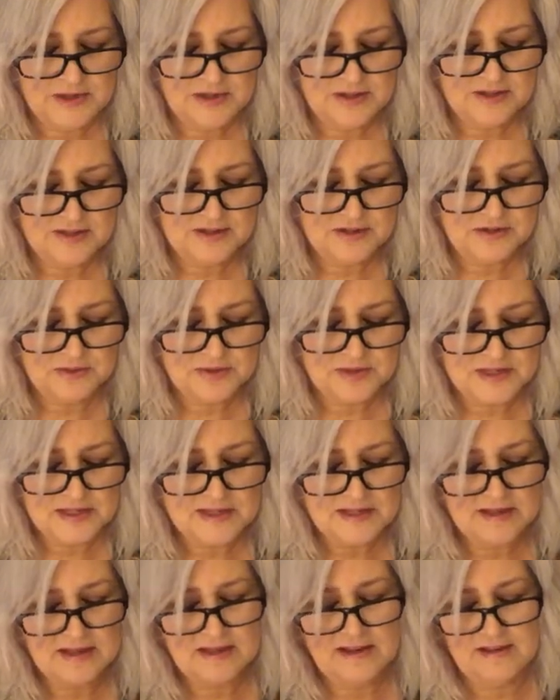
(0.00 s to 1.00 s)
here to
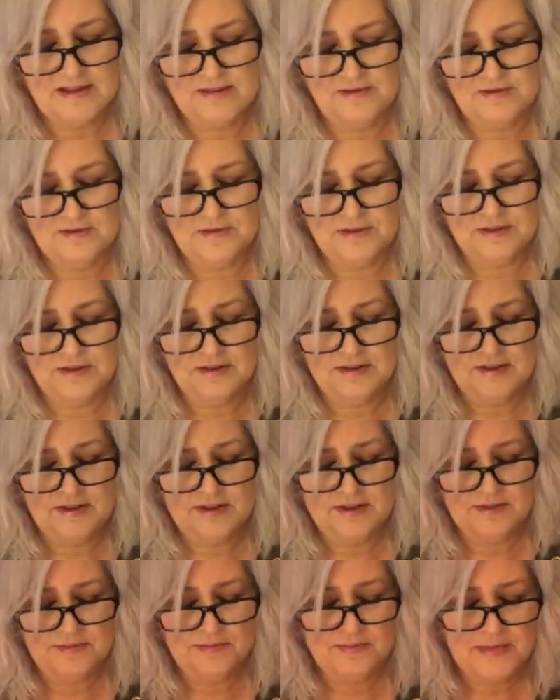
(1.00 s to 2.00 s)
receive
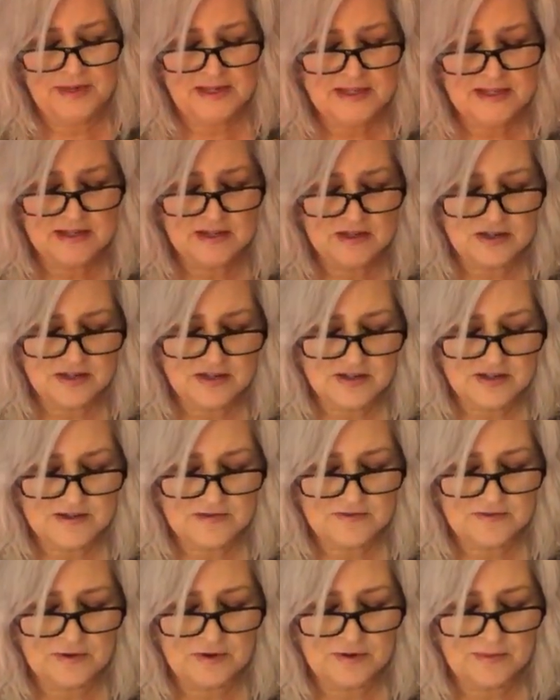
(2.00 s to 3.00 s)

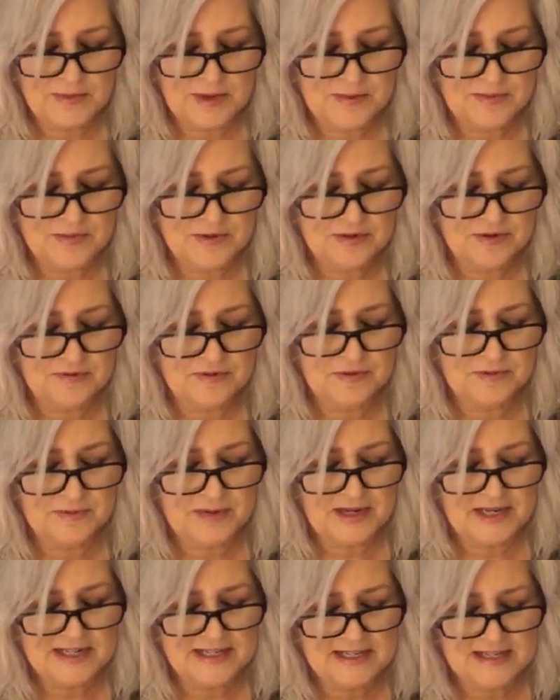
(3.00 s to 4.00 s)
messages for my beautiful
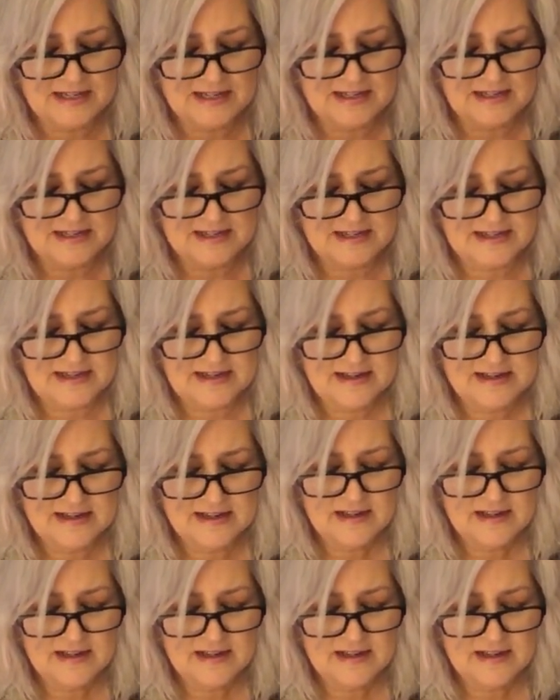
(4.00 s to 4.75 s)
Pisces,